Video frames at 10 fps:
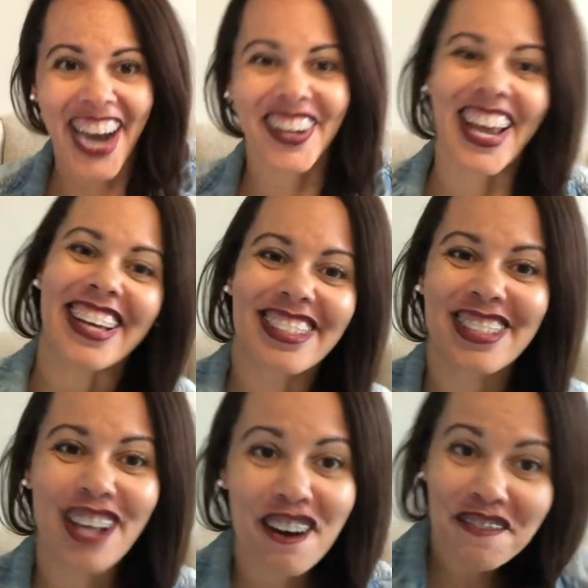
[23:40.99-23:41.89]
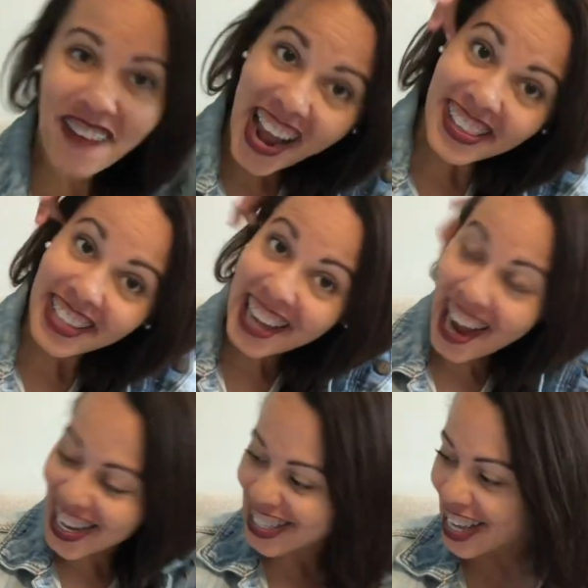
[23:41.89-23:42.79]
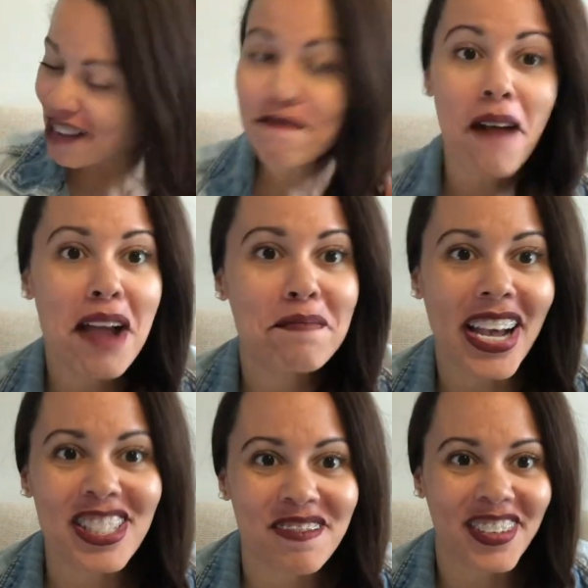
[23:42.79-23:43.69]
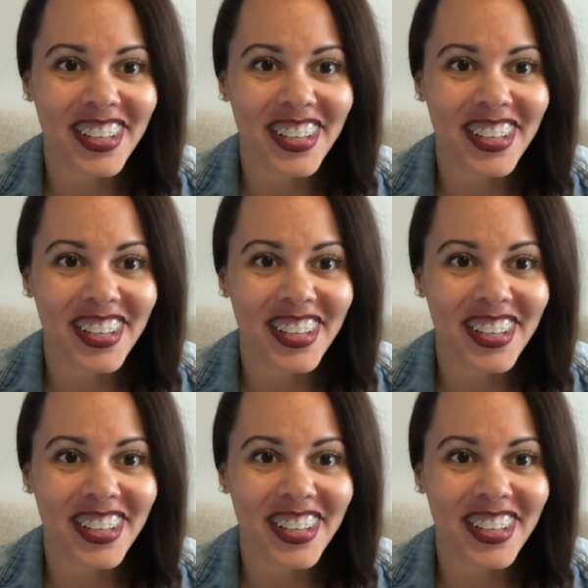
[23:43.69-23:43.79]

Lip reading: Okay, so finally I saved my best for